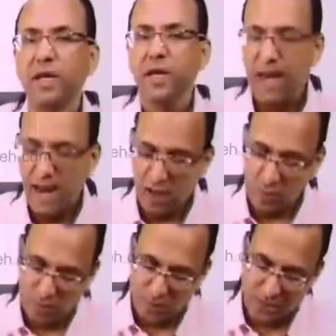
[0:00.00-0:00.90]
And
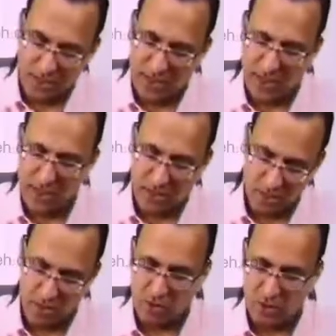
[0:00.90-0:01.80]
one of the
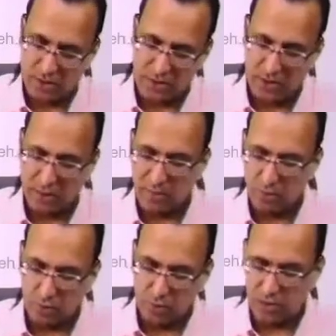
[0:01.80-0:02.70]
nucleus is coming
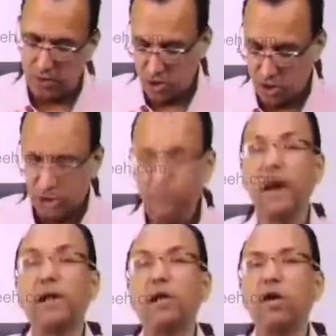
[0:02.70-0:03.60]
to the
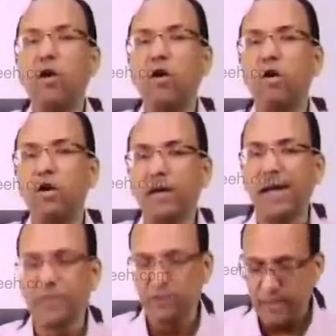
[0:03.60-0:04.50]
spinal cord,
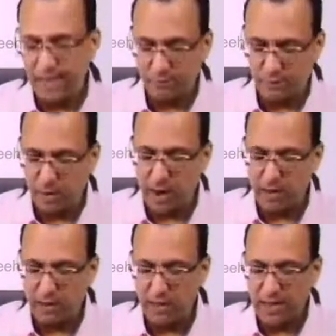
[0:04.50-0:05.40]
hence the name
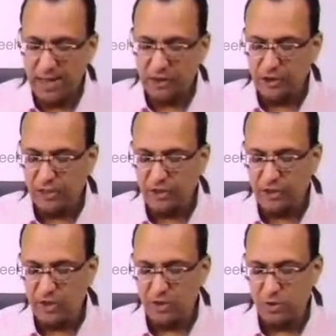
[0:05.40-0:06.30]
spinal
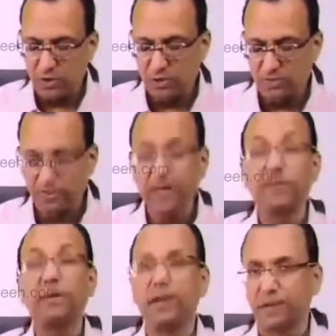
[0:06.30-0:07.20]
sensory nucleus of
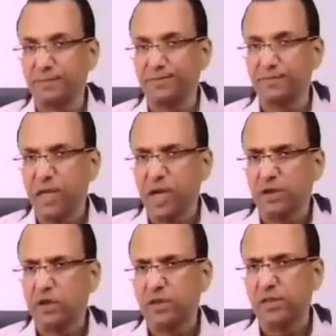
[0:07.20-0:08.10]
trigeminal.
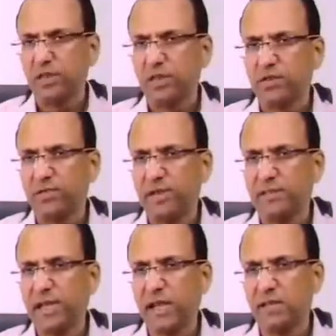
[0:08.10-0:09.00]
So this is the 3
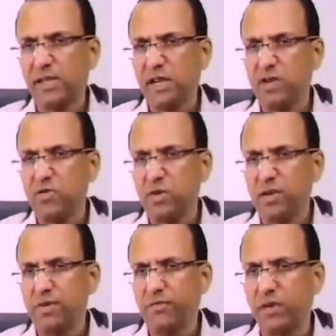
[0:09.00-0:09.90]
sensory
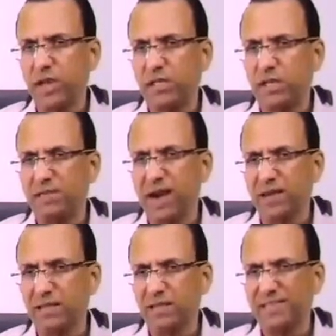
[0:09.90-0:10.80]
nuclei of
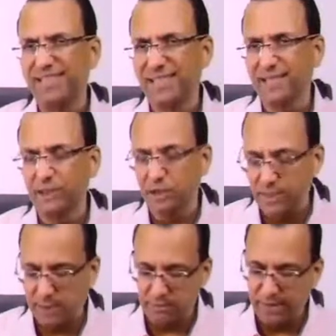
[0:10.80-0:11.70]
trigeminal. Yes,
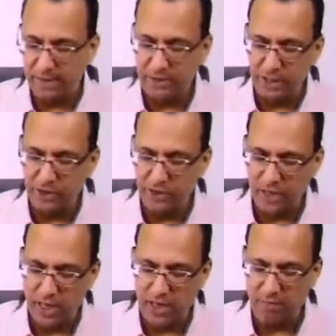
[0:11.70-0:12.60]
there is main
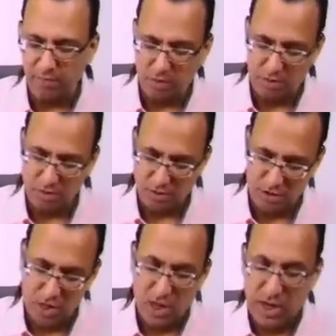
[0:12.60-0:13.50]
sensory in the
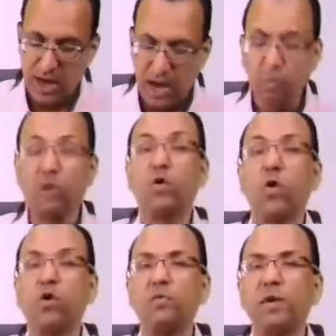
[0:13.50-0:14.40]
pons and one
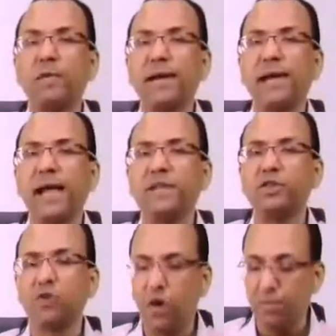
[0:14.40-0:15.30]
going to midbrain, hence
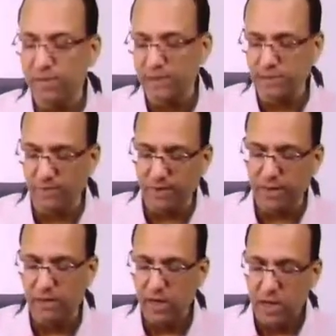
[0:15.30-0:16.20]
called
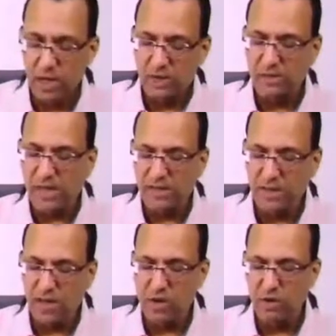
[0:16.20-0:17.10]
mesencephalic
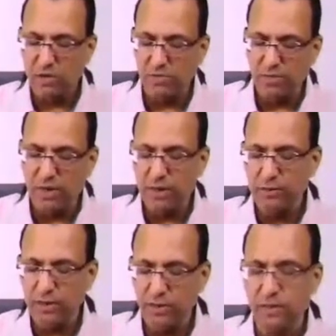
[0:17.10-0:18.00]
sensory nucleus of
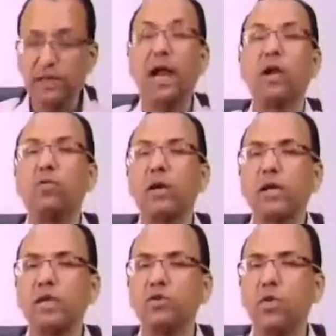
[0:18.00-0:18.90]
trigeminal, and one
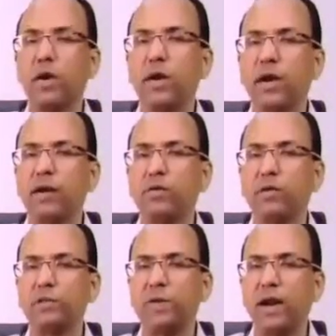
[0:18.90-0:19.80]
is going into
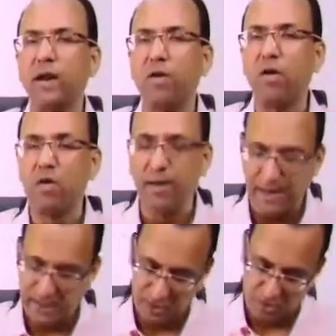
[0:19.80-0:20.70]
the spinal cord,
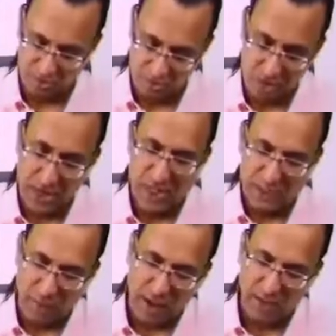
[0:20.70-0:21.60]
hence called
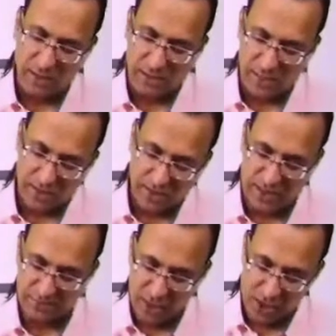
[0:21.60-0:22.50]
spinal
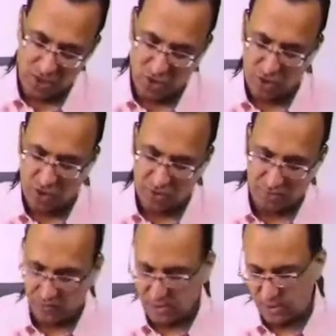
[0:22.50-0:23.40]
sensory nucleus
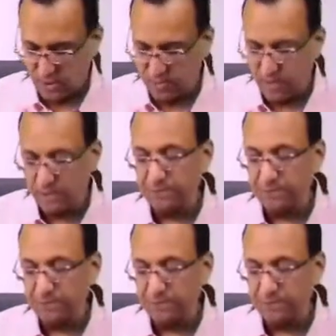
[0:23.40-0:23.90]
of trigeminal.